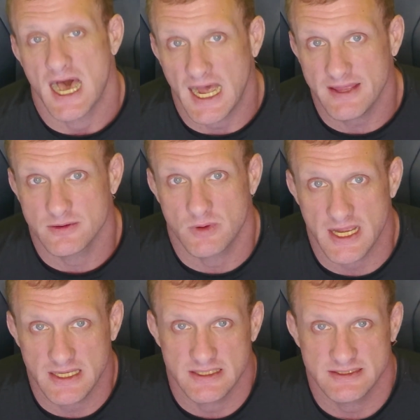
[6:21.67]
Either
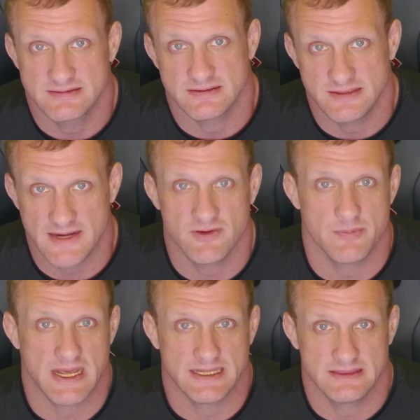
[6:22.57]
way, it's never
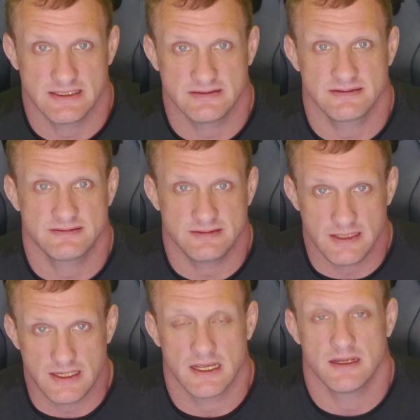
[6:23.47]
a bad thing to
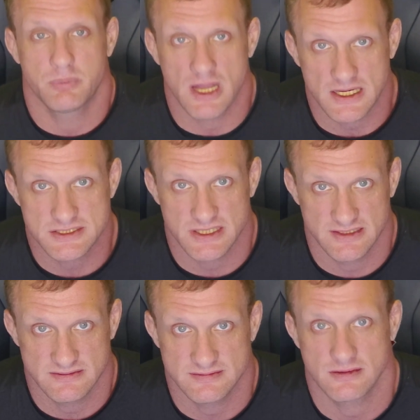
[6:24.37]
see
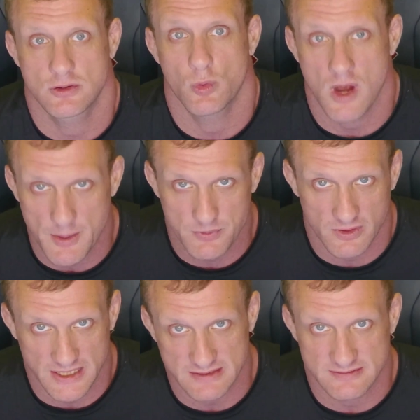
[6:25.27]
blockchains
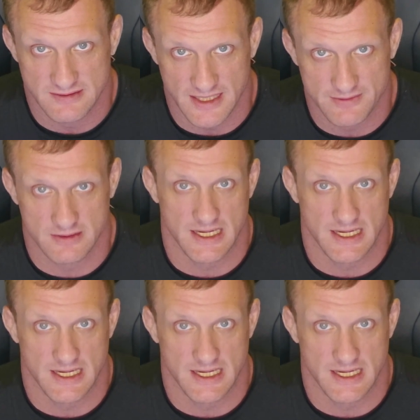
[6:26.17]
cooperating together,